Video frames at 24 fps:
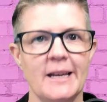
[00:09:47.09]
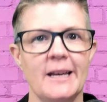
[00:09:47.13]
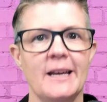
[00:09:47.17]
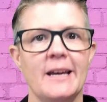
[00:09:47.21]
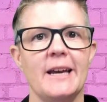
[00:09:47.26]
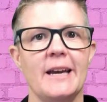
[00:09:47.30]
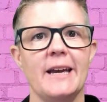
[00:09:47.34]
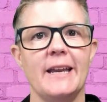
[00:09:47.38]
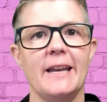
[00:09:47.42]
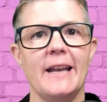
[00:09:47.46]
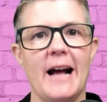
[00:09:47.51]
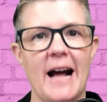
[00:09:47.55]

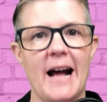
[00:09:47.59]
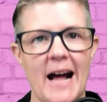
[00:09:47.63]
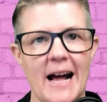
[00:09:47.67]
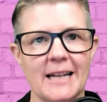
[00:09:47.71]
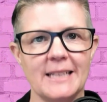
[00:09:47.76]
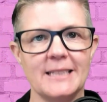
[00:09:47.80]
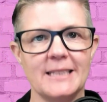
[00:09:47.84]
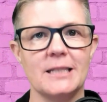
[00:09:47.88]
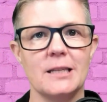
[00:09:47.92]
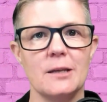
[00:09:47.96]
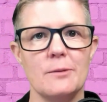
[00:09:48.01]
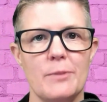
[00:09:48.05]
It has
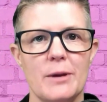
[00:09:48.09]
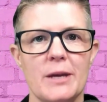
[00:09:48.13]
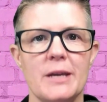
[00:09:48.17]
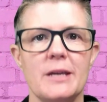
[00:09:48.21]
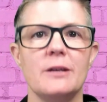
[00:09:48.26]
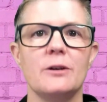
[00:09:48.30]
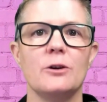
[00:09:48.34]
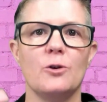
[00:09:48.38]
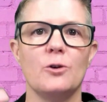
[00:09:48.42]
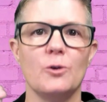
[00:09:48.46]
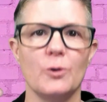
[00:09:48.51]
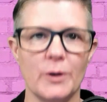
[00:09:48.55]
to be
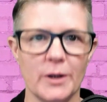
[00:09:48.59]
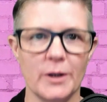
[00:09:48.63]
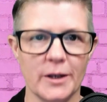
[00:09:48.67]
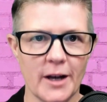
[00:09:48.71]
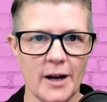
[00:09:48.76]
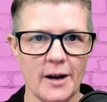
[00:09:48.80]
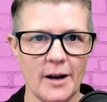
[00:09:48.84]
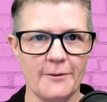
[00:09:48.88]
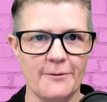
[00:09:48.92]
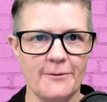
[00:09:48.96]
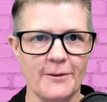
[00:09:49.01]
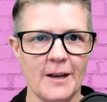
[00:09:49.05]
good
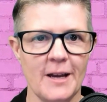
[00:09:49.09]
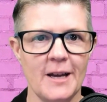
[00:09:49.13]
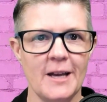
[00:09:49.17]
enough.